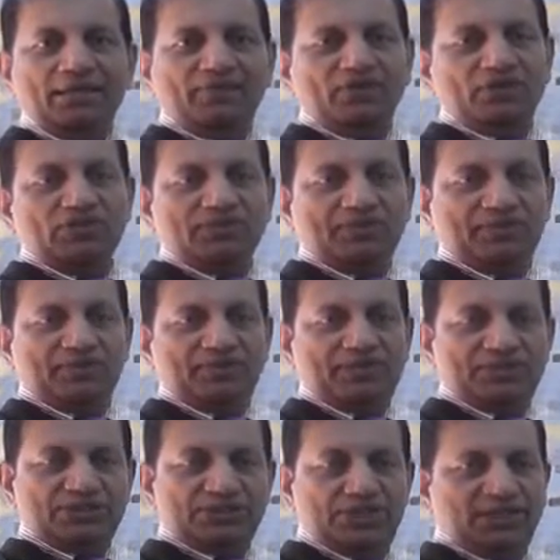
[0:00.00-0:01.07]
philosophy
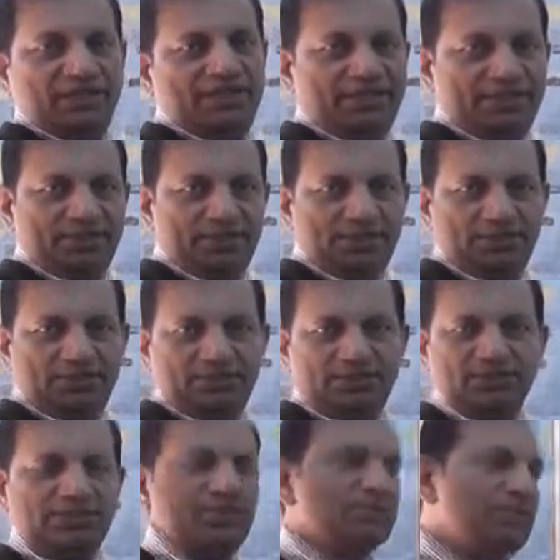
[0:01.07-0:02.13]
which is already written.
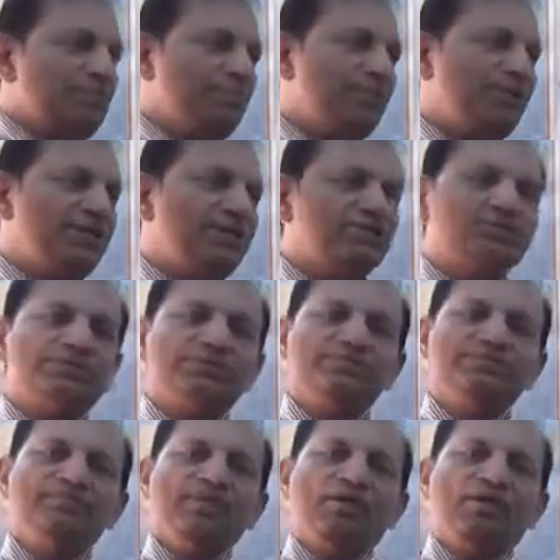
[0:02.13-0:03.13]
Section B is